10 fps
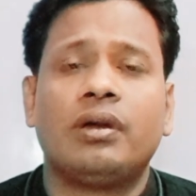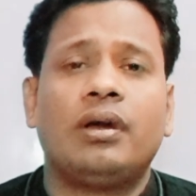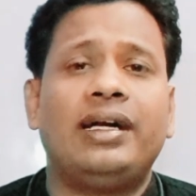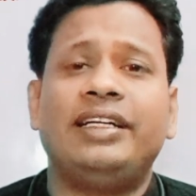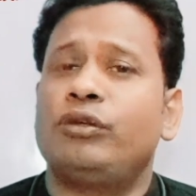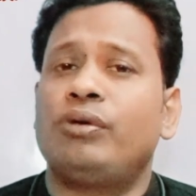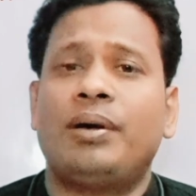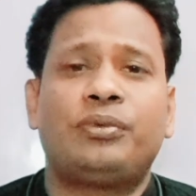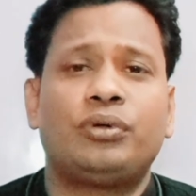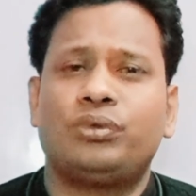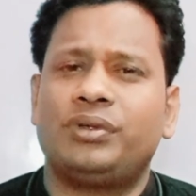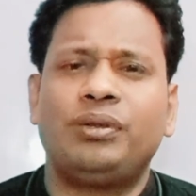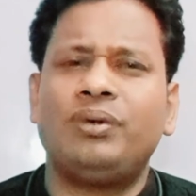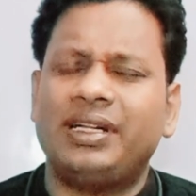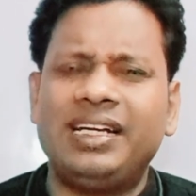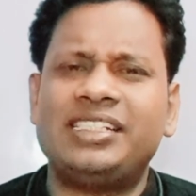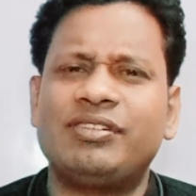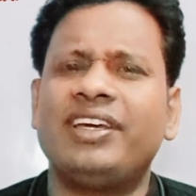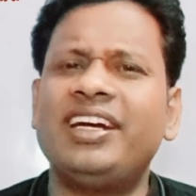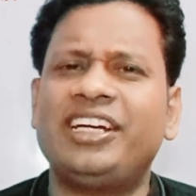and you have to, it's
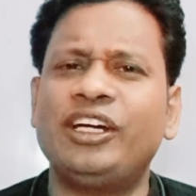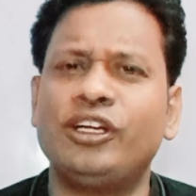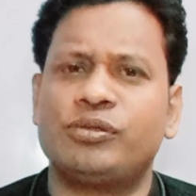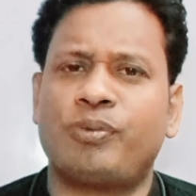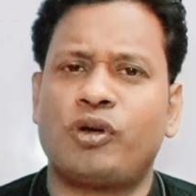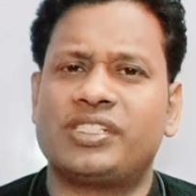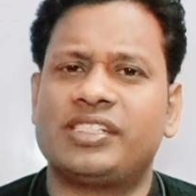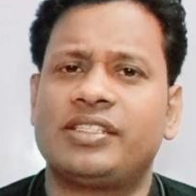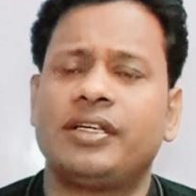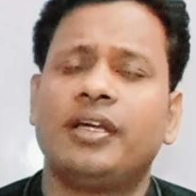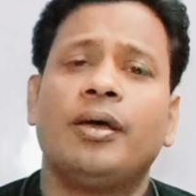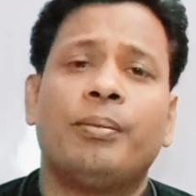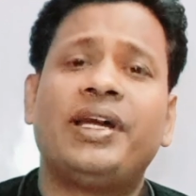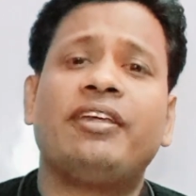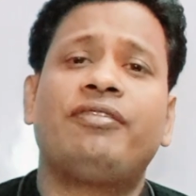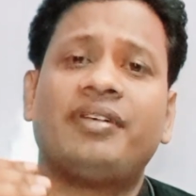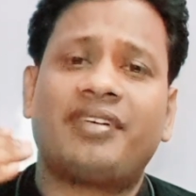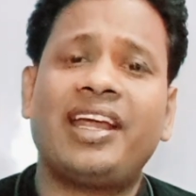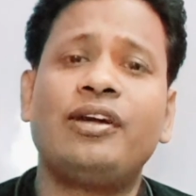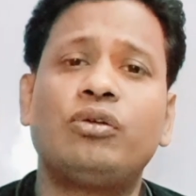very tedious process. But if you are
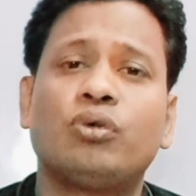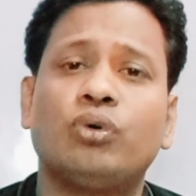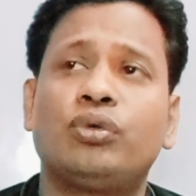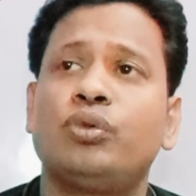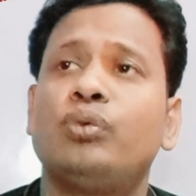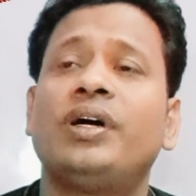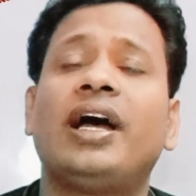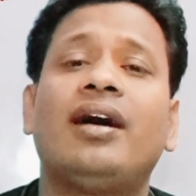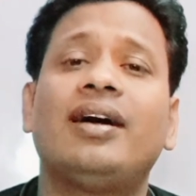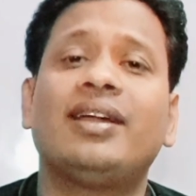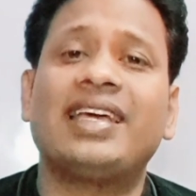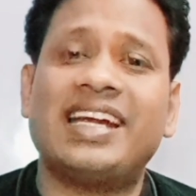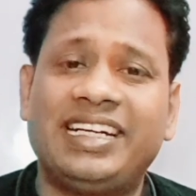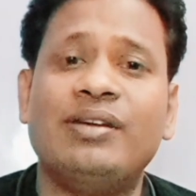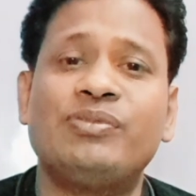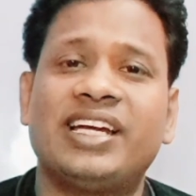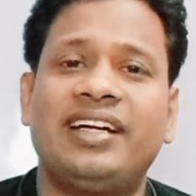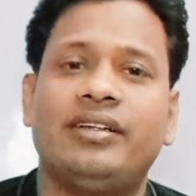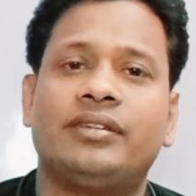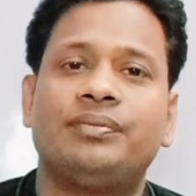trying to go to an ATM
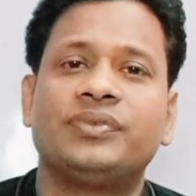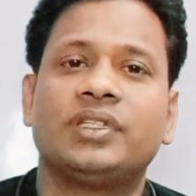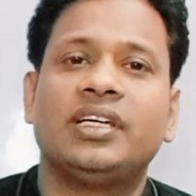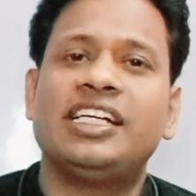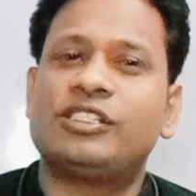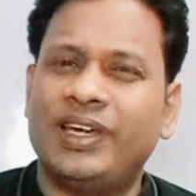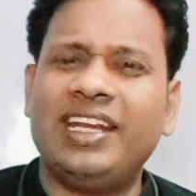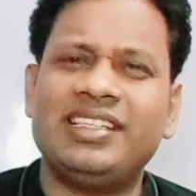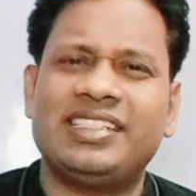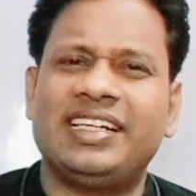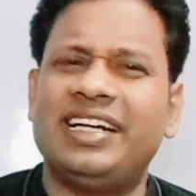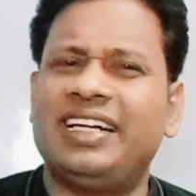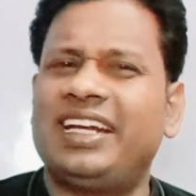center, it's very easy. It